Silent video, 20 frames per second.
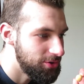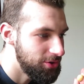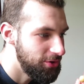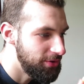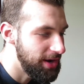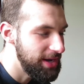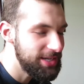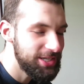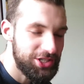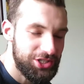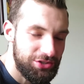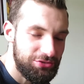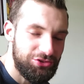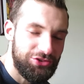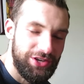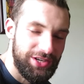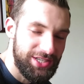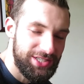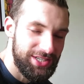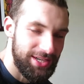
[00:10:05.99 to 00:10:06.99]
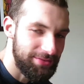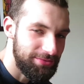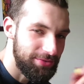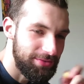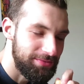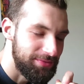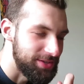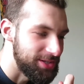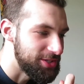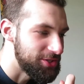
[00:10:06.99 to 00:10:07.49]
Granted, she was trying to save
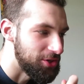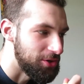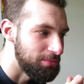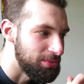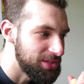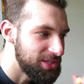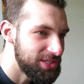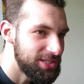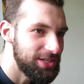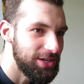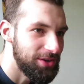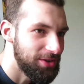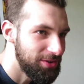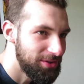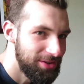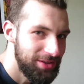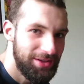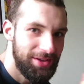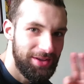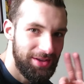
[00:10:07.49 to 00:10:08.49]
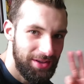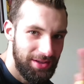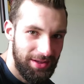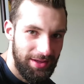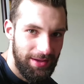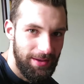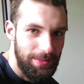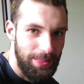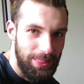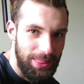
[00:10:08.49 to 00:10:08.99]
room for dessert, but still,
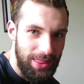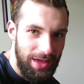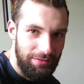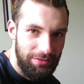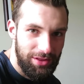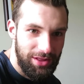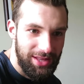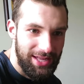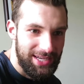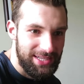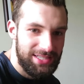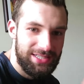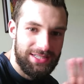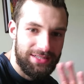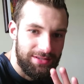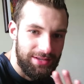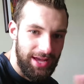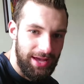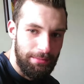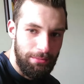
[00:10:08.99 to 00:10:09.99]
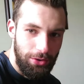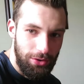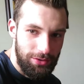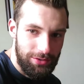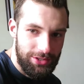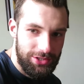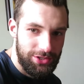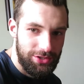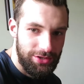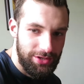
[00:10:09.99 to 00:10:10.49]
nevertheless,
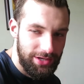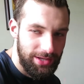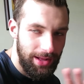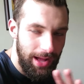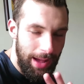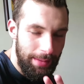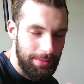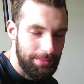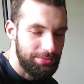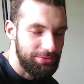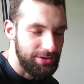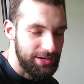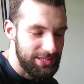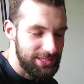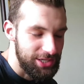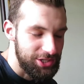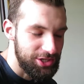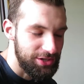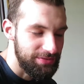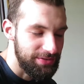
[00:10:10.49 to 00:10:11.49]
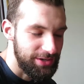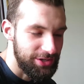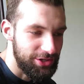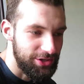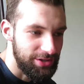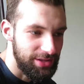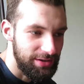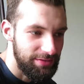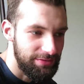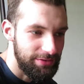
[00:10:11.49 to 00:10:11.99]
moral of the story, I'm impressed that she
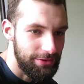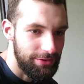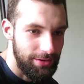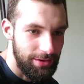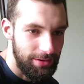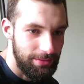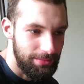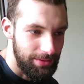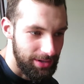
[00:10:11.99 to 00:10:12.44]
finished all that food.